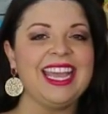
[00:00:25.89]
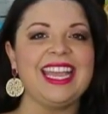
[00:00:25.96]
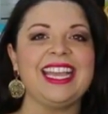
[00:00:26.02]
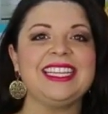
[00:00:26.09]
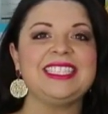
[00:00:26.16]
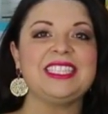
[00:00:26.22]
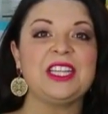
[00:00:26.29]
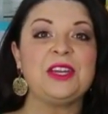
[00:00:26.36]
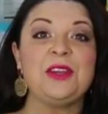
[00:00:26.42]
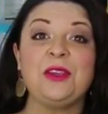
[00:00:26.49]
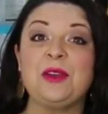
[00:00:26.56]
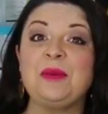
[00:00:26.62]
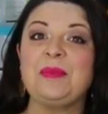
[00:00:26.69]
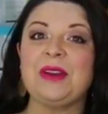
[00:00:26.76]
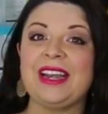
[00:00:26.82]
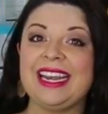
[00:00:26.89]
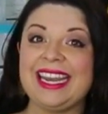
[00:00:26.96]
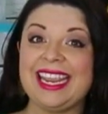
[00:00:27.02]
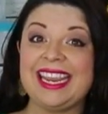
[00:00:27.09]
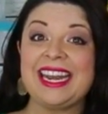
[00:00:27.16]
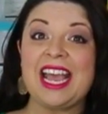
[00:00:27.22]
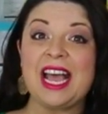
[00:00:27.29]
It's the new
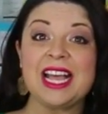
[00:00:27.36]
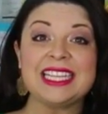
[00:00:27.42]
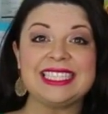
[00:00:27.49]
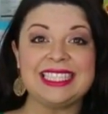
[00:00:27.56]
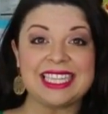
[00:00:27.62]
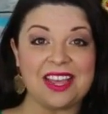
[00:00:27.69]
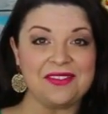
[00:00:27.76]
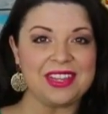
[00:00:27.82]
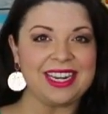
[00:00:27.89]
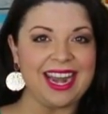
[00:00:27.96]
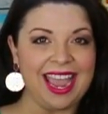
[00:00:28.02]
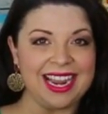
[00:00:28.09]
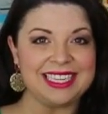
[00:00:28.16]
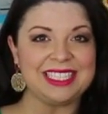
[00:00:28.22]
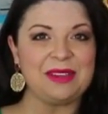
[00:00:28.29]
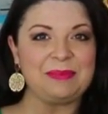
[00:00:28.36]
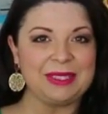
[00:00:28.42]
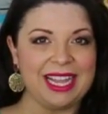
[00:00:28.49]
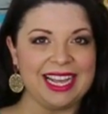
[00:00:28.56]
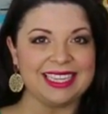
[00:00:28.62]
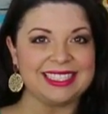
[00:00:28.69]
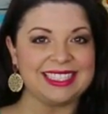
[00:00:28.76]
BERNINA 790
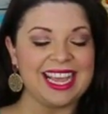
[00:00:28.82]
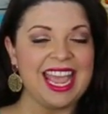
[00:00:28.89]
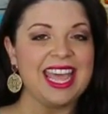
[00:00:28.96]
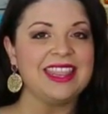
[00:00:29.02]
Plus.